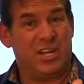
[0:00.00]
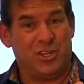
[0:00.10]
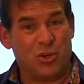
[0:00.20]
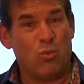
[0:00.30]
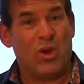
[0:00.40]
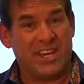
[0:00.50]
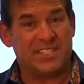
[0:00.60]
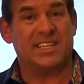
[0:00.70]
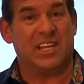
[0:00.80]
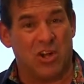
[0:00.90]
you're
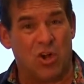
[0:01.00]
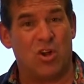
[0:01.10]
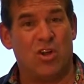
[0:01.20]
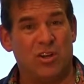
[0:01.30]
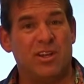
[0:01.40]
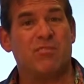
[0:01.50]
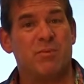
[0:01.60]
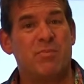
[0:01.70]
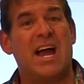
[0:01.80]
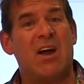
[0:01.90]
wasting all of
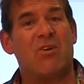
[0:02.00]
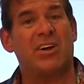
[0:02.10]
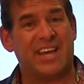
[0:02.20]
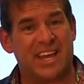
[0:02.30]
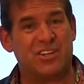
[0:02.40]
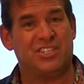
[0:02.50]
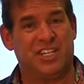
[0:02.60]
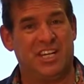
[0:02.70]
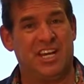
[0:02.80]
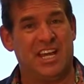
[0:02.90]
the power and
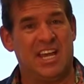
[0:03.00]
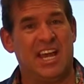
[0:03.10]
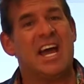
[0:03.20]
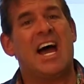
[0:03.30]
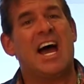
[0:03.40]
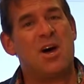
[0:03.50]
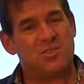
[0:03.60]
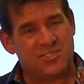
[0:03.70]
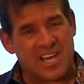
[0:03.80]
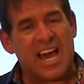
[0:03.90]
energy
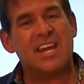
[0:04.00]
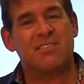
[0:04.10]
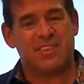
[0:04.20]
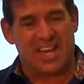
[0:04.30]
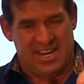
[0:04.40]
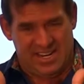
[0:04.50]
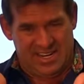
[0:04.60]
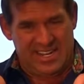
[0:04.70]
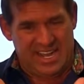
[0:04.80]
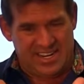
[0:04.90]
outside of that,
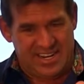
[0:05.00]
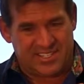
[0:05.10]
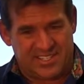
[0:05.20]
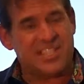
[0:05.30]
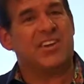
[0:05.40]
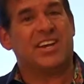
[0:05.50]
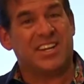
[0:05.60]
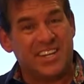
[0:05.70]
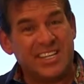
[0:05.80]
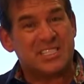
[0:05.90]
that necessary
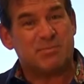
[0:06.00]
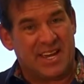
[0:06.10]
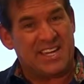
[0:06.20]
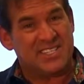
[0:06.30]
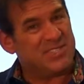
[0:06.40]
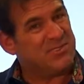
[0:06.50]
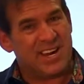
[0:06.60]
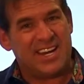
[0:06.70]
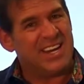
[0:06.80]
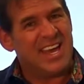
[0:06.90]
clean space,
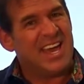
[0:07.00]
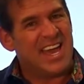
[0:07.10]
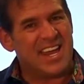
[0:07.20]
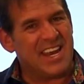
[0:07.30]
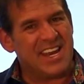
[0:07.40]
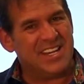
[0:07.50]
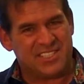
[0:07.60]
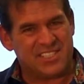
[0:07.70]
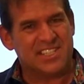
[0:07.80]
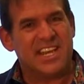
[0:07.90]
right? And, and it
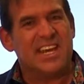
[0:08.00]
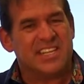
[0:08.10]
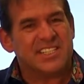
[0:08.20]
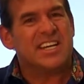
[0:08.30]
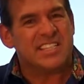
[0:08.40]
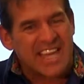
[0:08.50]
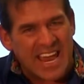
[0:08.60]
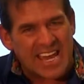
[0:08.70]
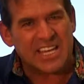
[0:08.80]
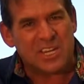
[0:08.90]
just, it's gonna
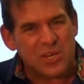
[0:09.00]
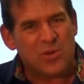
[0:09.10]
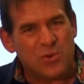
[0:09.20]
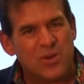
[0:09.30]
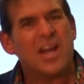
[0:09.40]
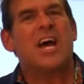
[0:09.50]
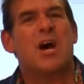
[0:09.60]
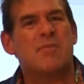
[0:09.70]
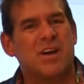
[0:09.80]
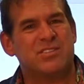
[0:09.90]
take you
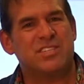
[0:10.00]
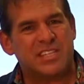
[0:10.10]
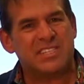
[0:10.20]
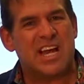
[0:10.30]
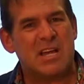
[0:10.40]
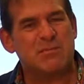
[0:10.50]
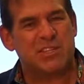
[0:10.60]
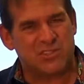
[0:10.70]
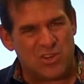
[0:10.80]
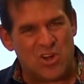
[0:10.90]
about six times
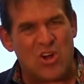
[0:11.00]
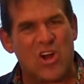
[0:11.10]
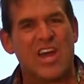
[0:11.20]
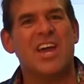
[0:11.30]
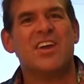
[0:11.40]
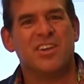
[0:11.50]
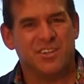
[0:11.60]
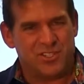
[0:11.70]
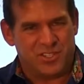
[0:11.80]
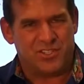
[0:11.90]
as long
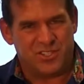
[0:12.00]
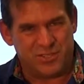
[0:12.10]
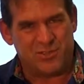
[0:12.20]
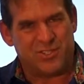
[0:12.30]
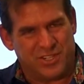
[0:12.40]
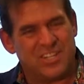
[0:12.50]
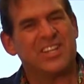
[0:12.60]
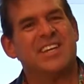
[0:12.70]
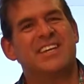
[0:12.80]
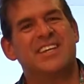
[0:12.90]
to, to, to
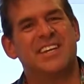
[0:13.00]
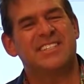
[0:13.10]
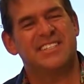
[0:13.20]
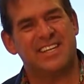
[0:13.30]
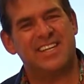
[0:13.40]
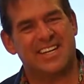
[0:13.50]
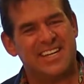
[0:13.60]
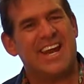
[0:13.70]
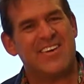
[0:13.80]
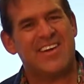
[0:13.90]
clean the, the
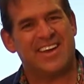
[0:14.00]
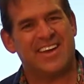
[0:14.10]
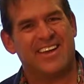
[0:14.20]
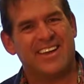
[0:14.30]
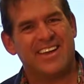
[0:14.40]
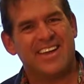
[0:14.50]
needed area.